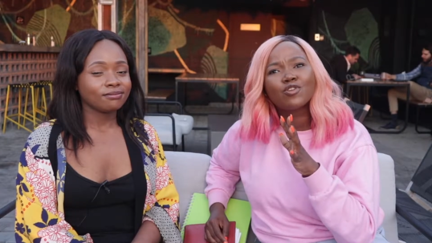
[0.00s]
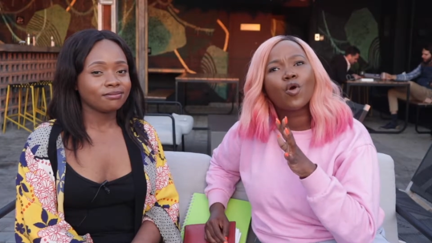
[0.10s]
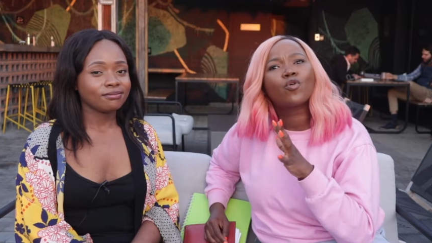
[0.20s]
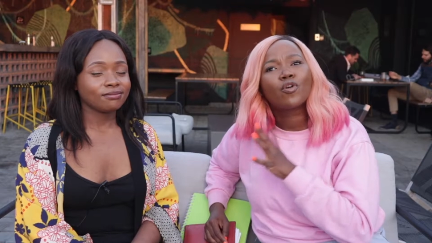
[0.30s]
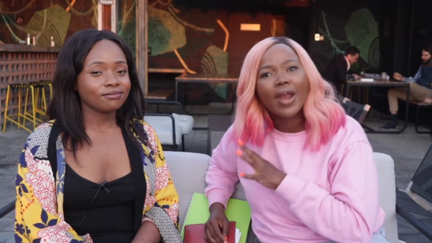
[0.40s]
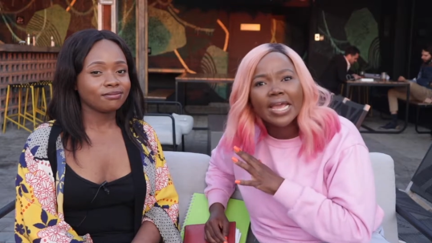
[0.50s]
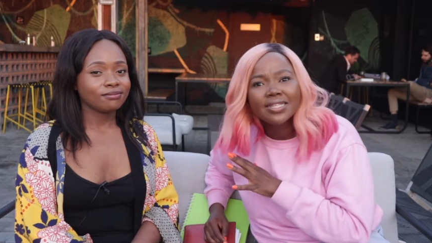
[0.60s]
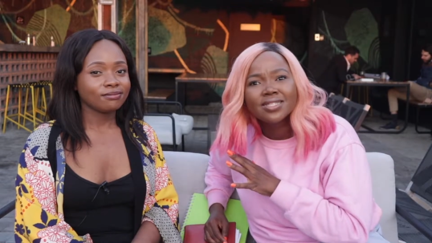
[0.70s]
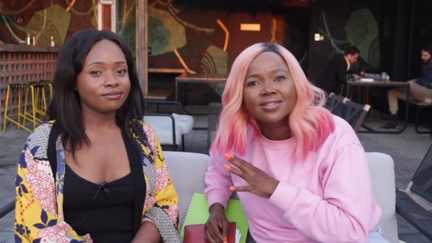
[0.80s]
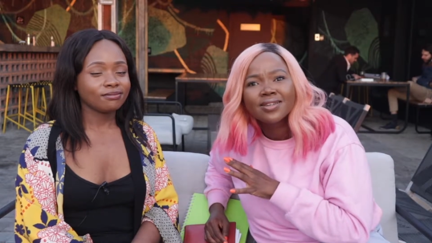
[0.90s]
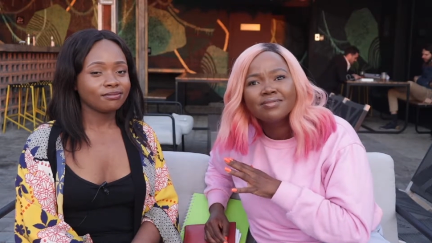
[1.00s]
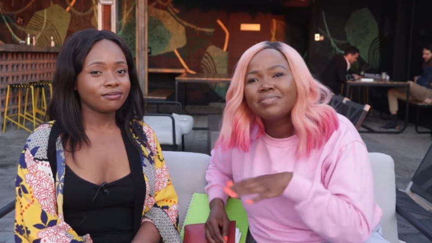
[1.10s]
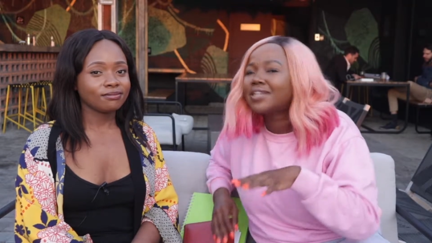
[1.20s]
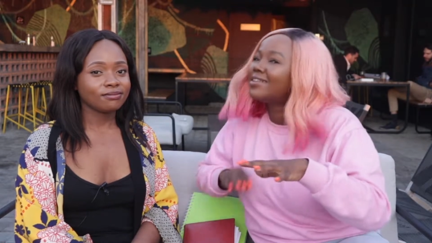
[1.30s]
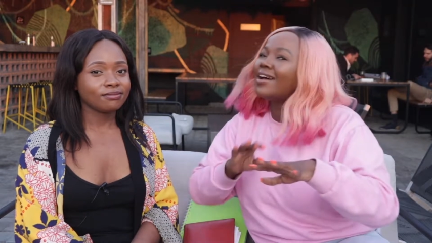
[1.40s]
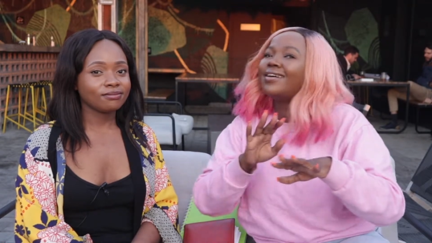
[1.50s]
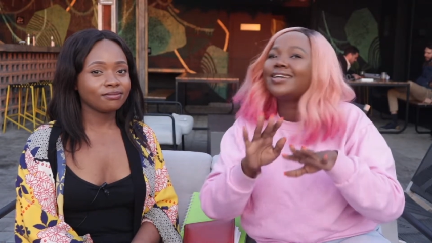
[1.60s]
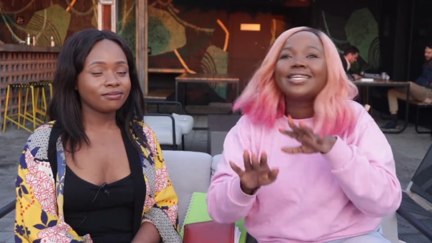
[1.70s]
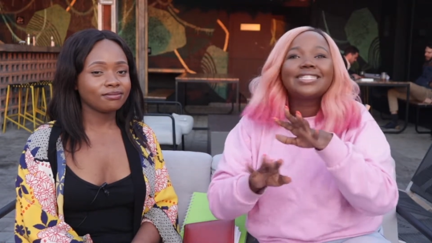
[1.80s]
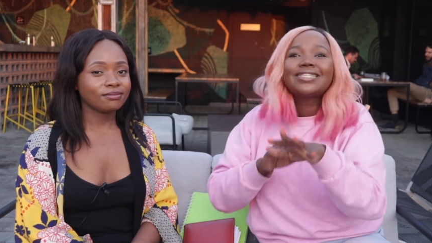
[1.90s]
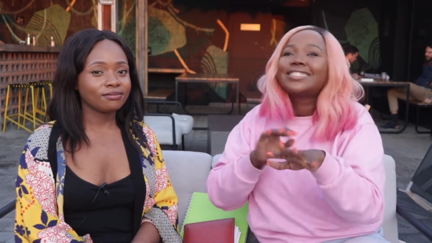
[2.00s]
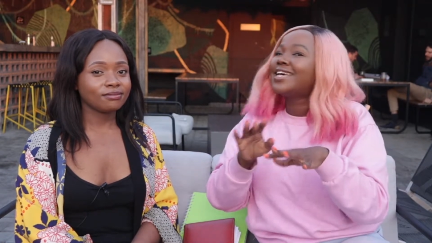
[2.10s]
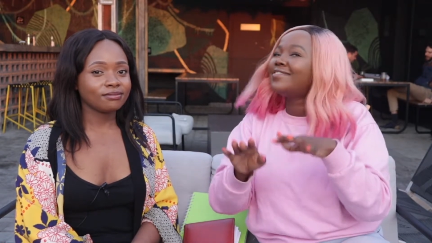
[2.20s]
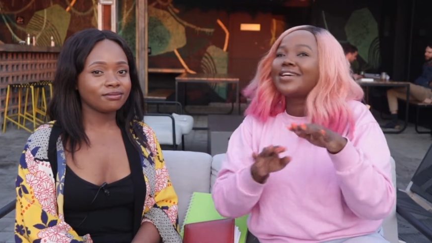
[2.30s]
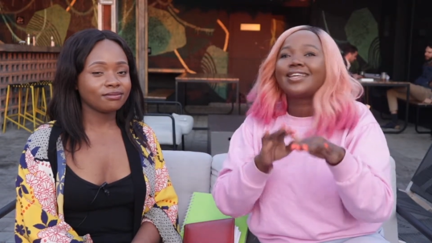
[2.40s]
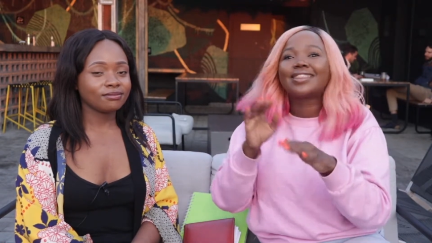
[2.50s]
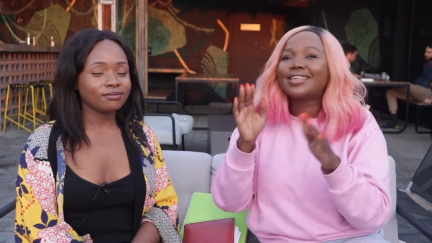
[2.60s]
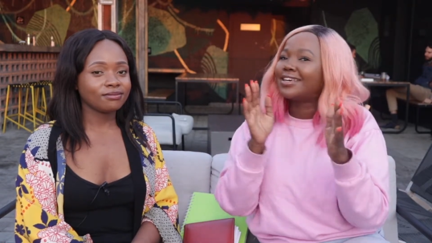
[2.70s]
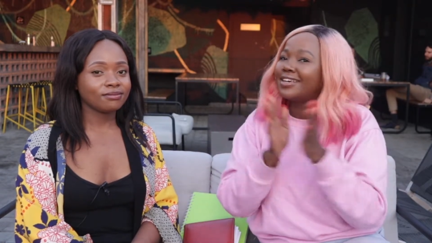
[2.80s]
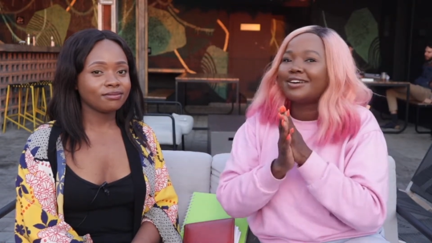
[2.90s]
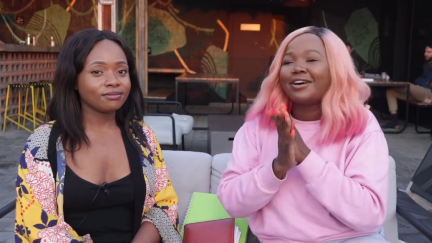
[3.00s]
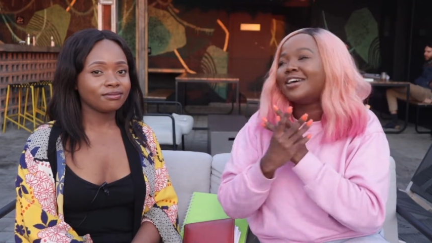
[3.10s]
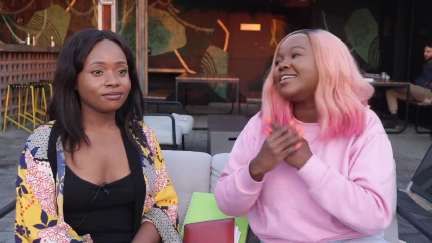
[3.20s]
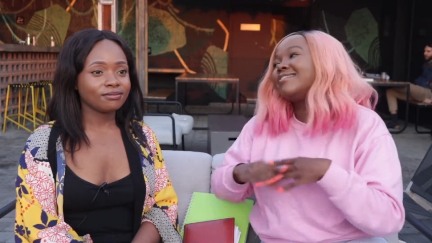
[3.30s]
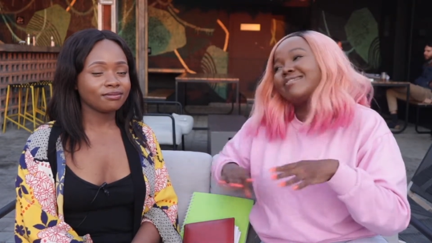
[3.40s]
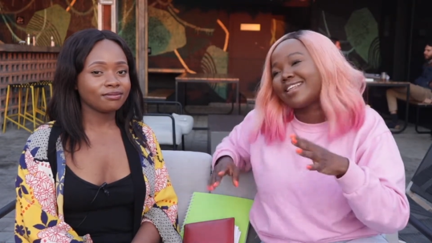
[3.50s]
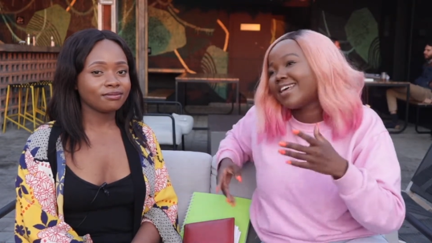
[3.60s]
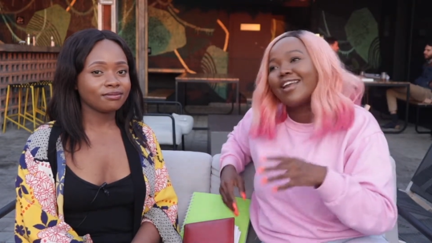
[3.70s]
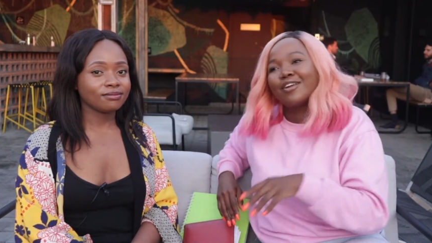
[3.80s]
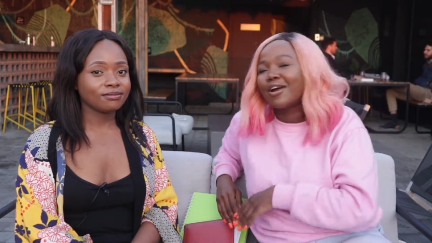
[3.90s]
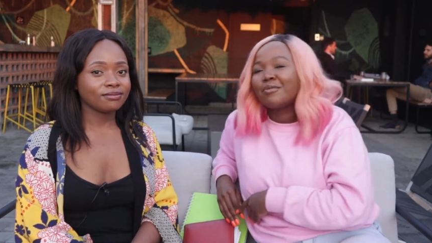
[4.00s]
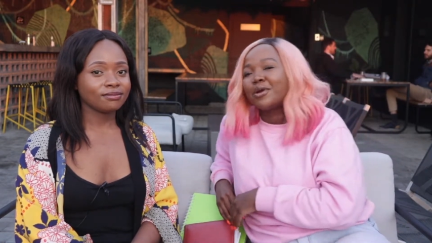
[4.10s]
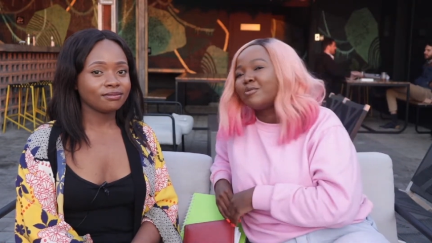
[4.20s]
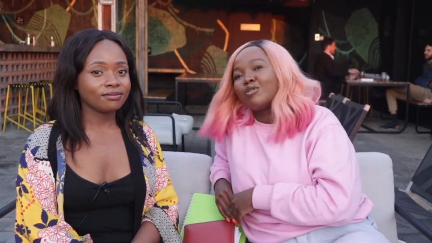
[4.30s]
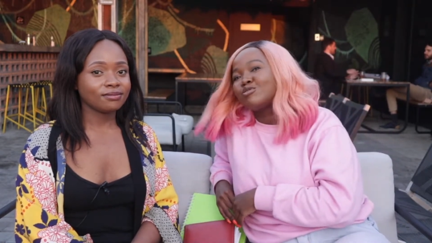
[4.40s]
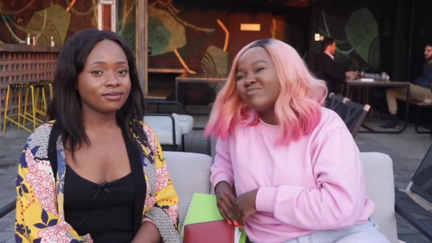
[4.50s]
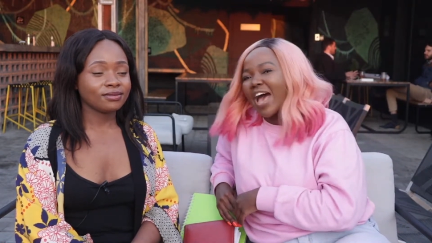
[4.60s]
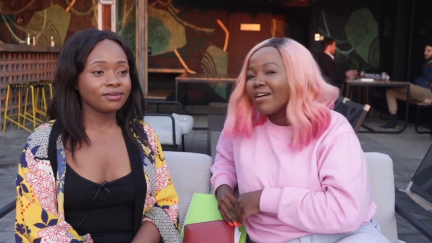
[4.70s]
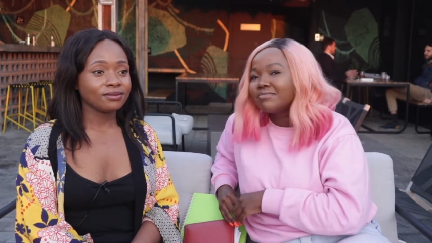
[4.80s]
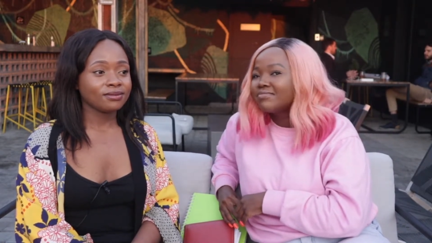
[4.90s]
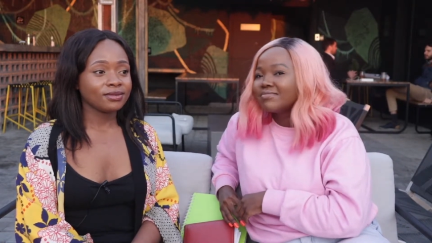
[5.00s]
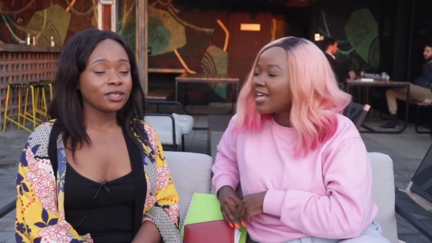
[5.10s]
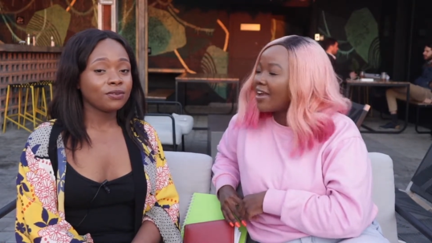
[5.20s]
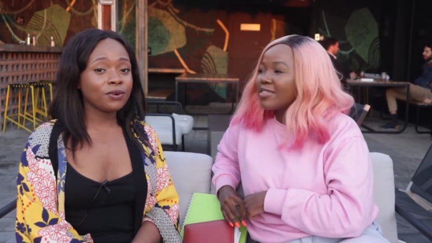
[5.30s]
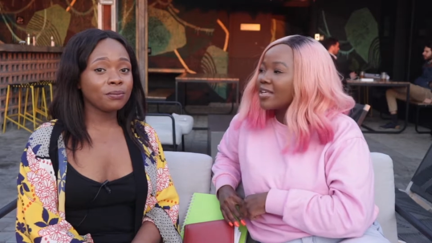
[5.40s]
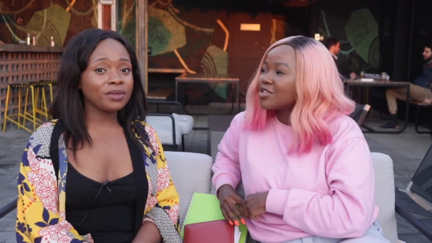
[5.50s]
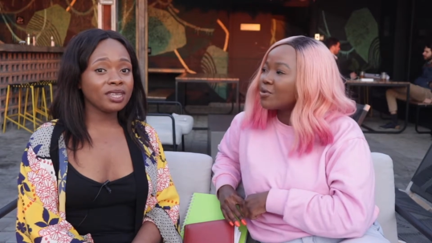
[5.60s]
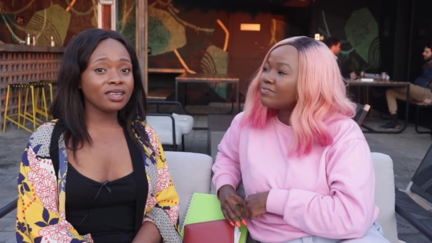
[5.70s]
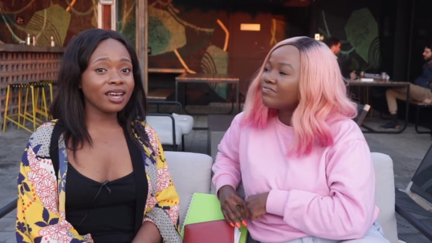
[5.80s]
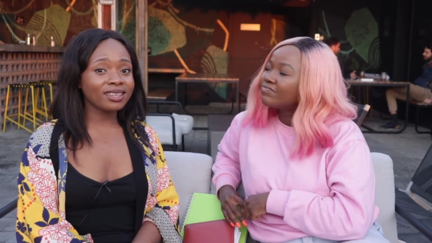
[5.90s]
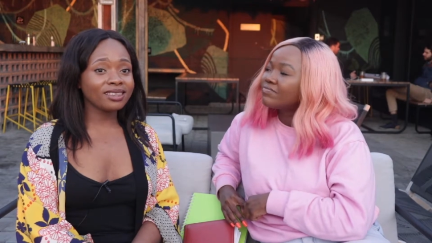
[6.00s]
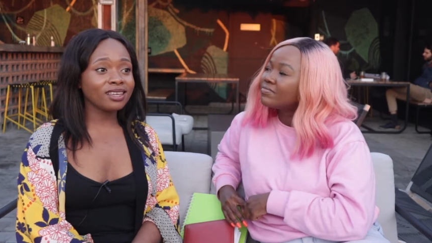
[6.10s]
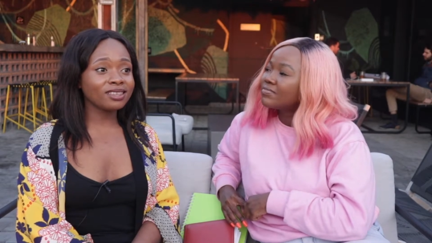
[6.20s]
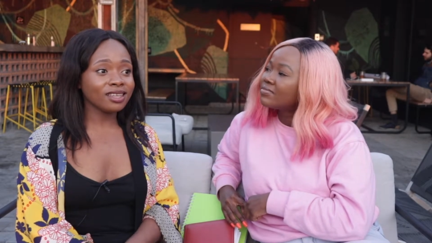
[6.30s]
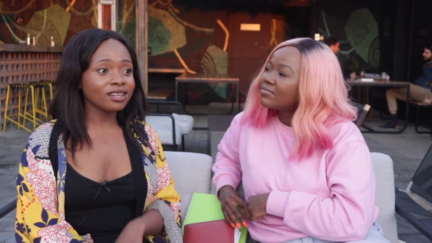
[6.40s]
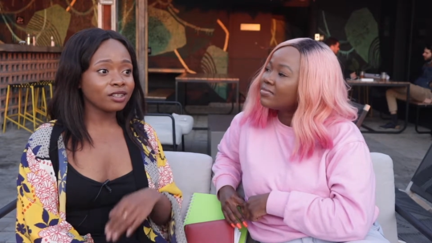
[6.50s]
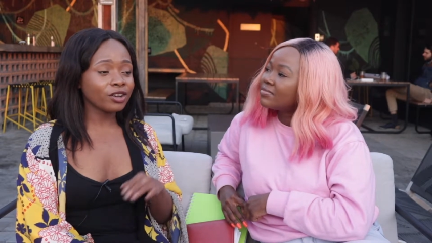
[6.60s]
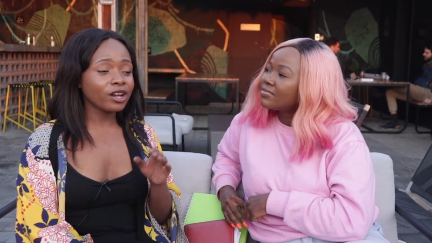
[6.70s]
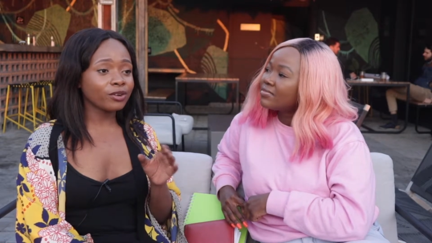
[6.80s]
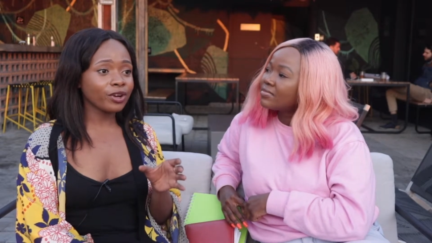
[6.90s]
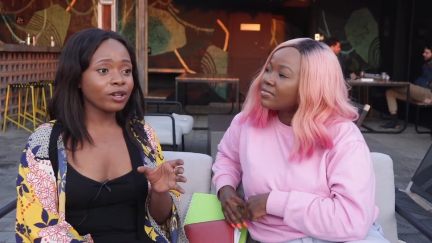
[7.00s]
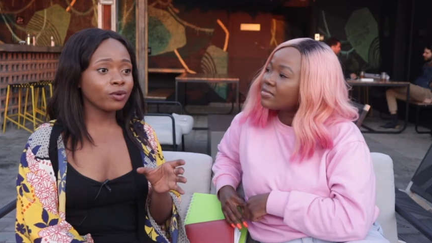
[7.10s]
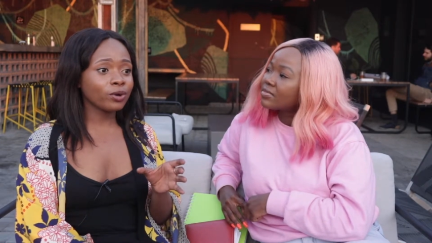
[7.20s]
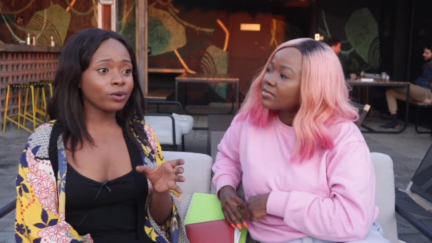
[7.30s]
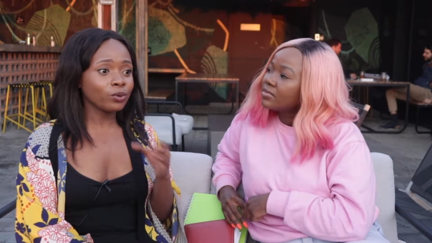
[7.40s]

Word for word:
Speaker 1: you know, great, but it doesn't have anything on the Underground Railroad. Nah. For me,
Speaker 2: so. I think the Underground Railroad